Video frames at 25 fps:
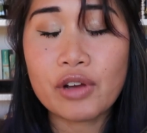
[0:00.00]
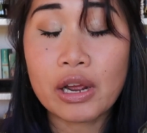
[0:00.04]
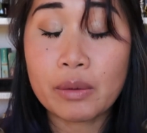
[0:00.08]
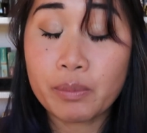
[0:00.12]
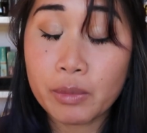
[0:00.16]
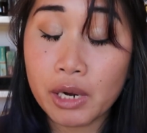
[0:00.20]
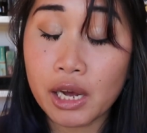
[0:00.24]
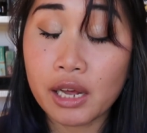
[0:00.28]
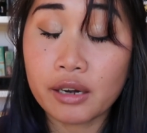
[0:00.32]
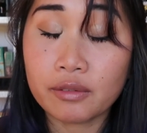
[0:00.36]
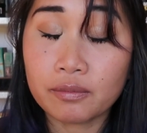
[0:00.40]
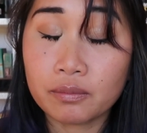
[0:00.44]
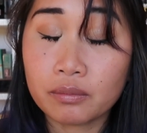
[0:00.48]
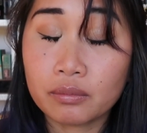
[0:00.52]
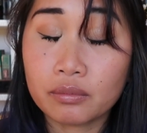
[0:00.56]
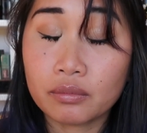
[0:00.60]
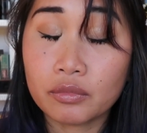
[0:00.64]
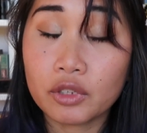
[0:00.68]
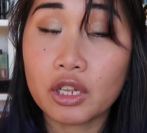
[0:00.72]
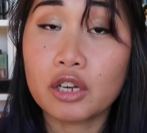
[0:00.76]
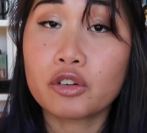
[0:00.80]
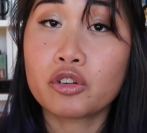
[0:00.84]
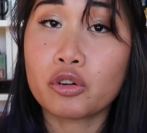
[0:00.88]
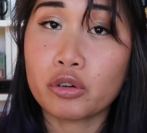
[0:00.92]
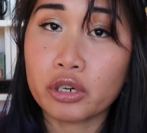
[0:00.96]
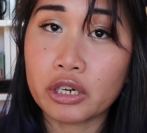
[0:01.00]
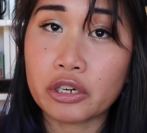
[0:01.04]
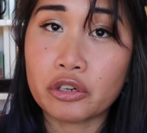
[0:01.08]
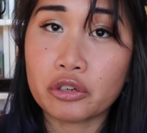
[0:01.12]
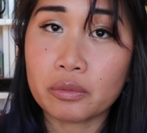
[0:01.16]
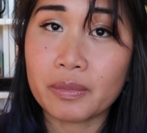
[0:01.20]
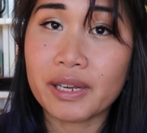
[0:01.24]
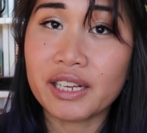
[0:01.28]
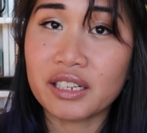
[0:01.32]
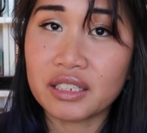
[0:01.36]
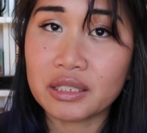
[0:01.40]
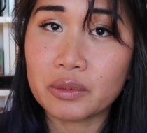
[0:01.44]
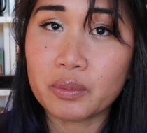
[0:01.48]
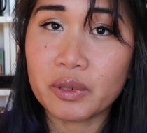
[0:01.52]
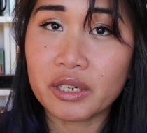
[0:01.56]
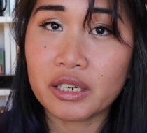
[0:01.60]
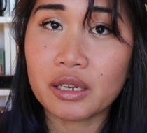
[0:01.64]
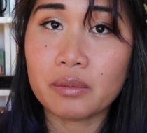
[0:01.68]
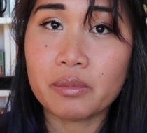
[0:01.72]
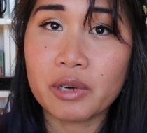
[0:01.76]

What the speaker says: I'm not, according to my husband,